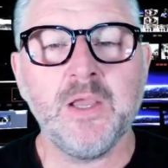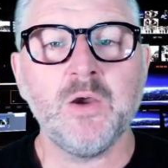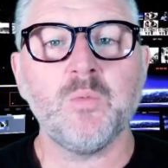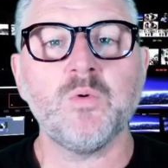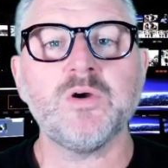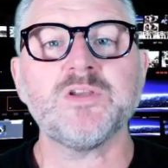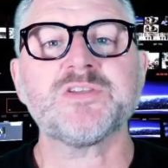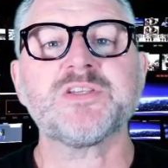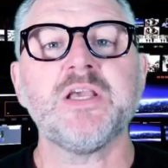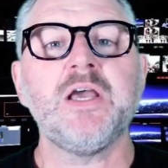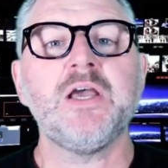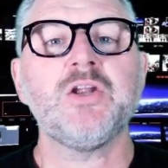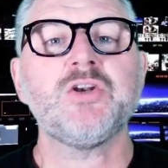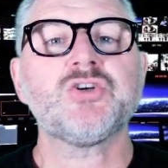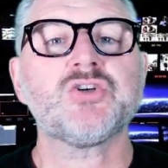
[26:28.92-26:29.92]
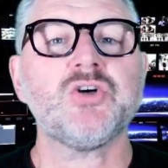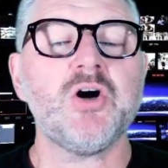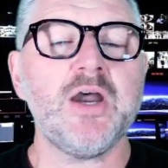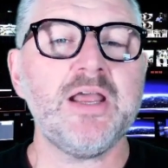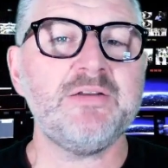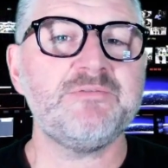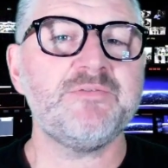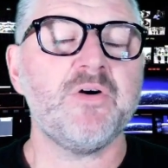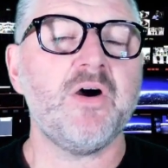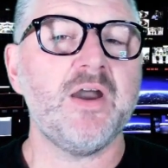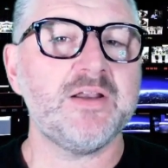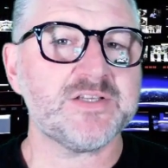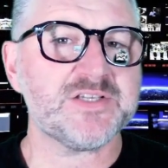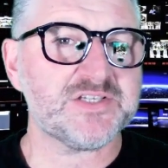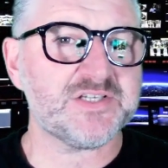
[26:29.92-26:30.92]
was try and
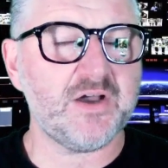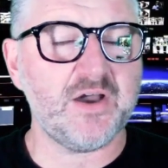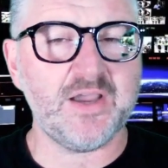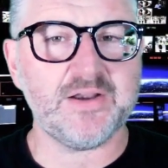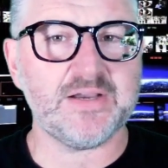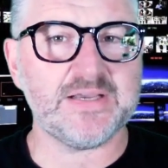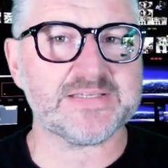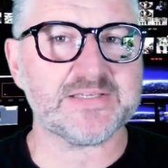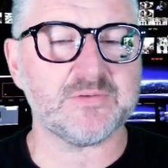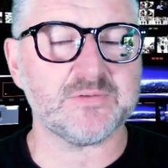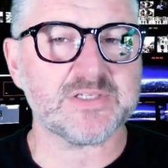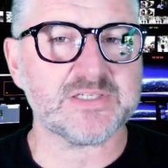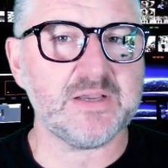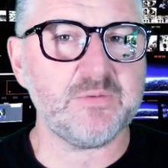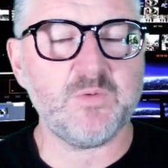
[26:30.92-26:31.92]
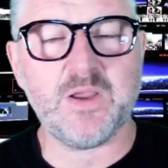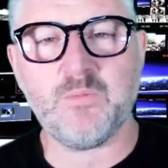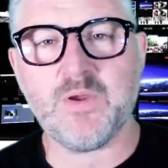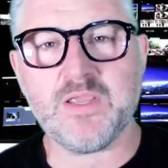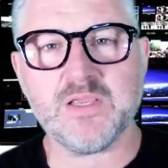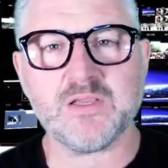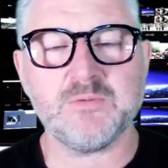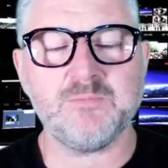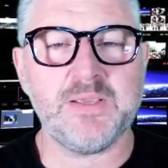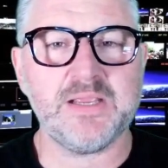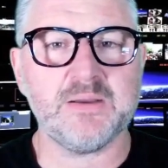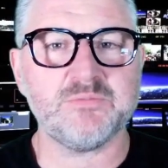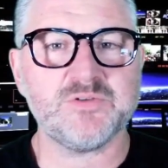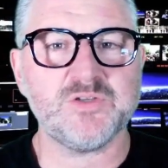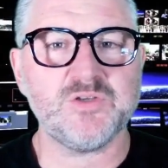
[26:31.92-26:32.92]
find a side hustle, somewhere where you can pick
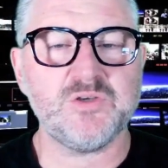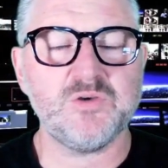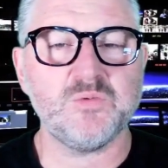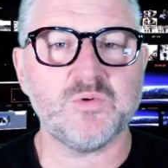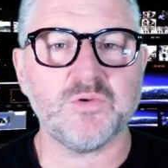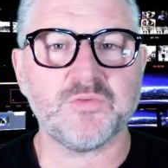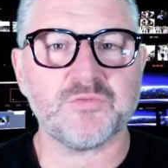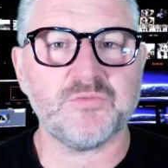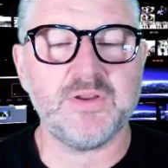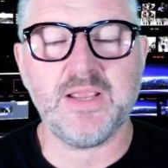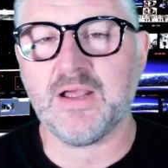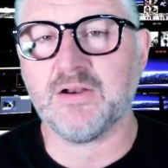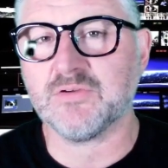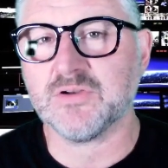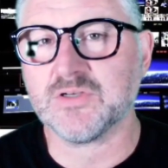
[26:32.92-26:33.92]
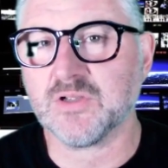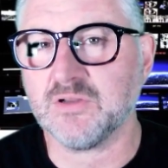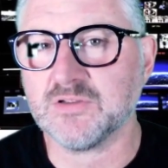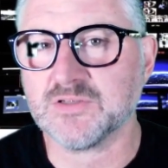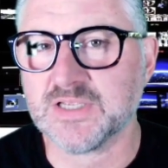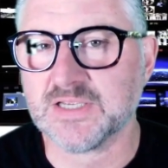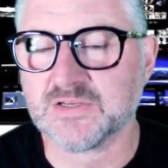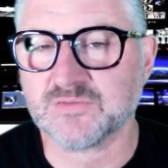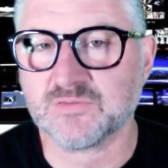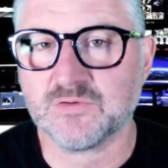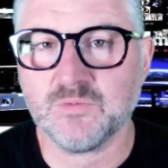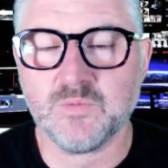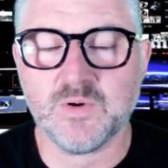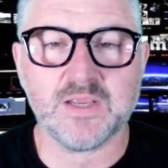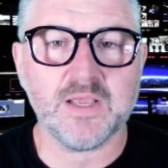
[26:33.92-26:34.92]
up $200 or $300 extra
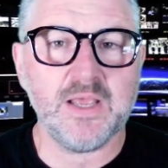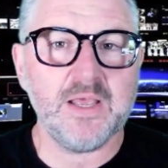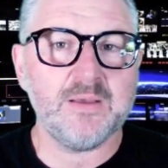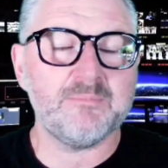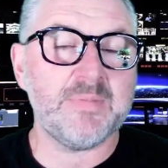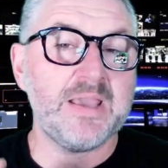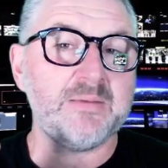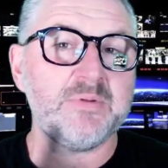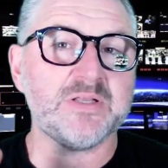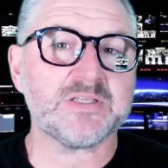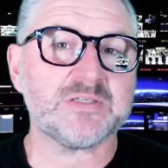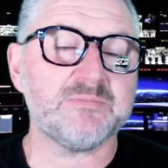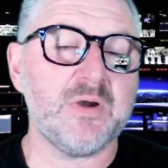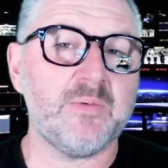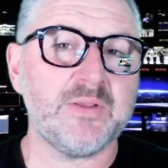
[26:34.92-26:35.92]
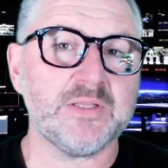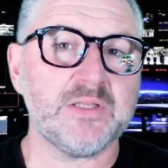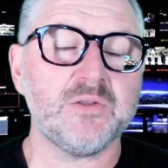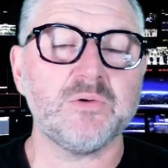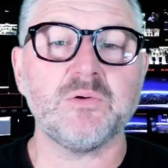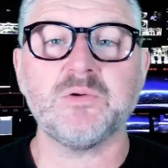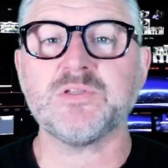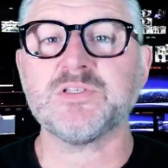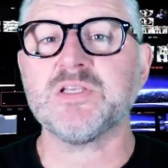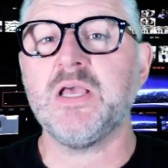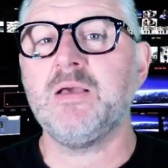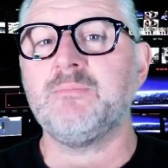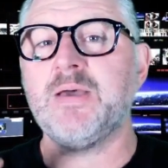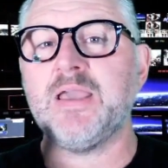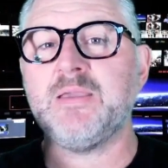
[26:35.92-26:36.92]
a week. Maybe it's mowing the lawns,
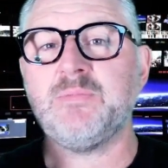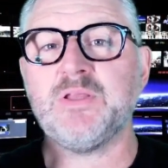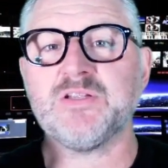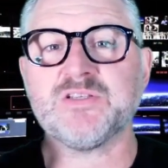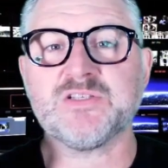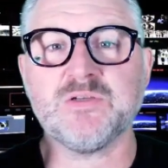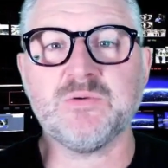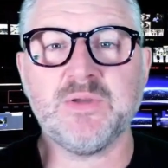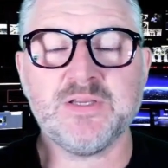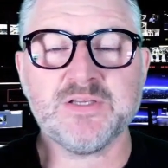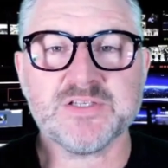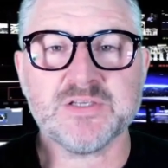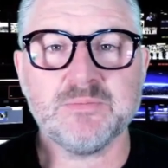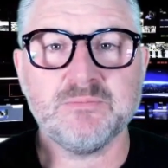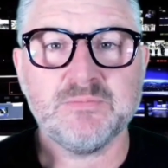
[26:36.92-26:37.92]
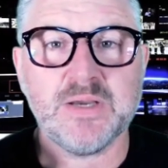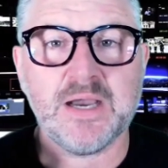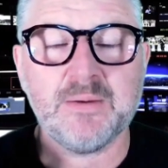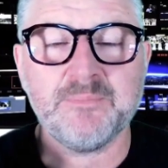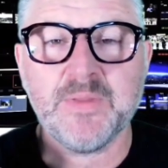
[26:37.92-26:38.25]
maybe it's doing some